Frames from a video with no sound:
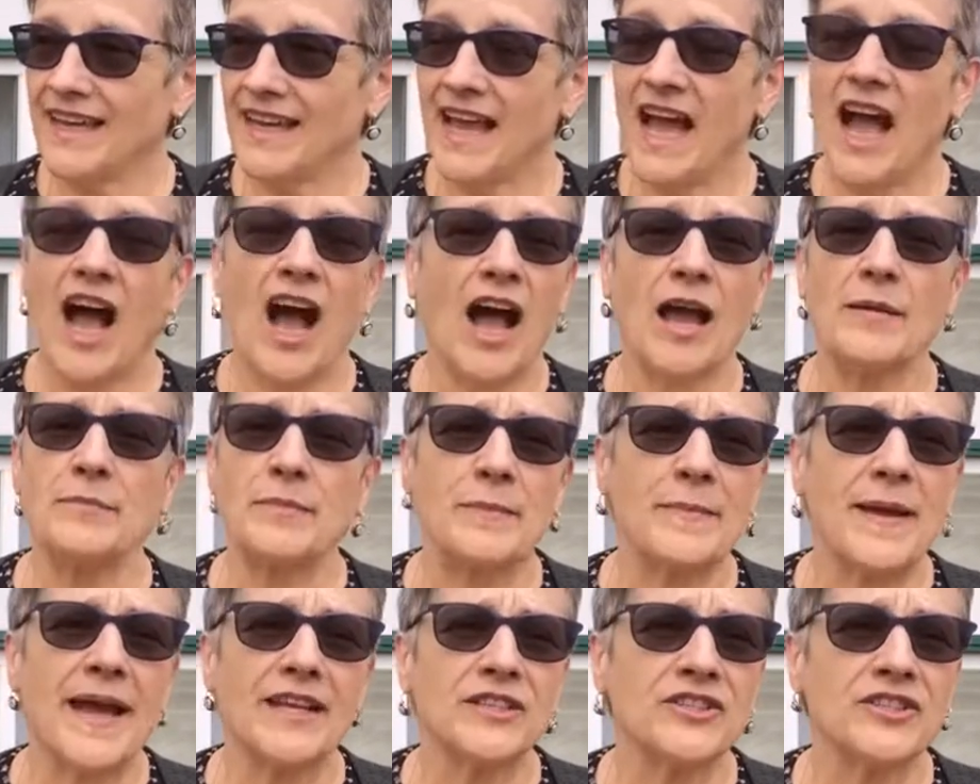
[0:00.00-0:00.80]
I'm
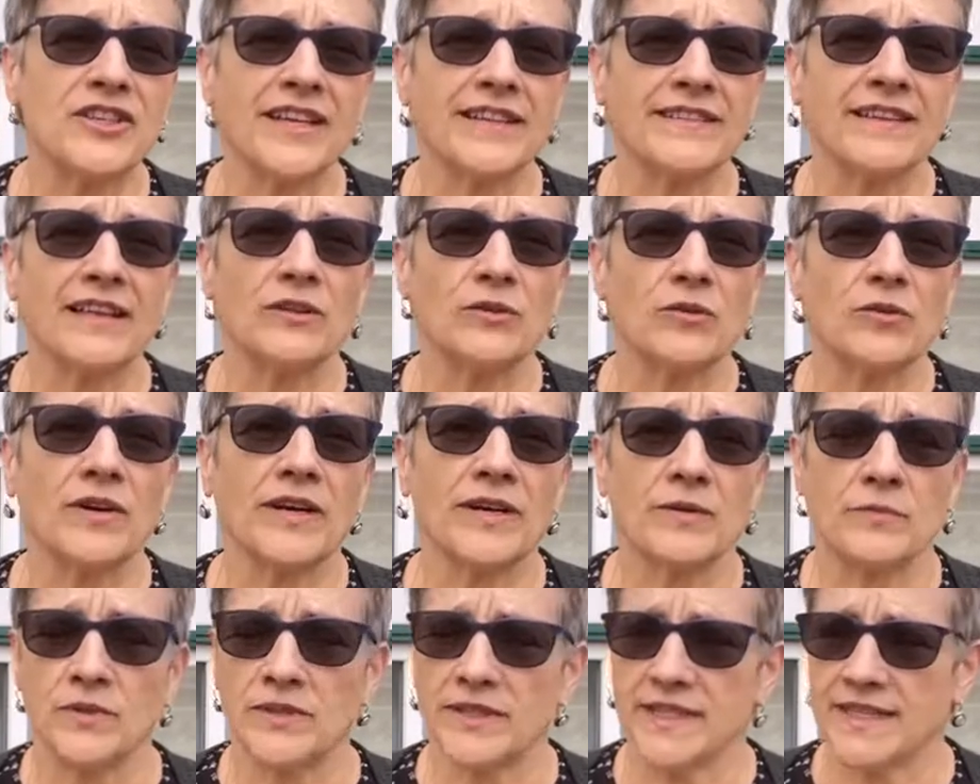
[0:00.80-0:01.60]
imagining that Lori
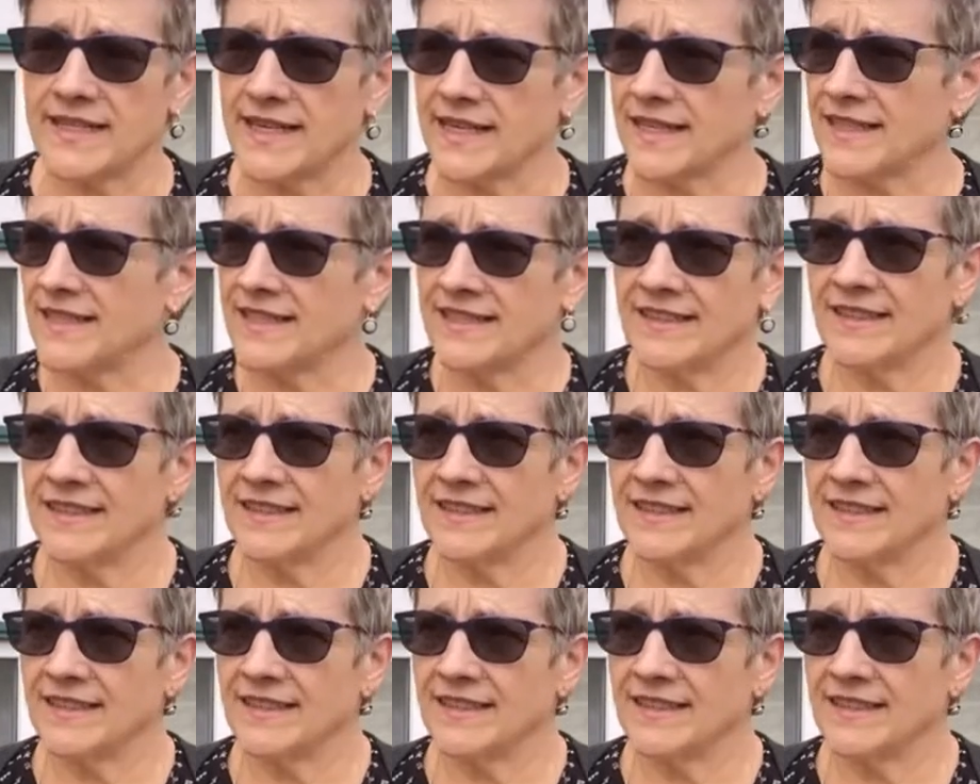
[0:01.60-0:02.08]
will stick,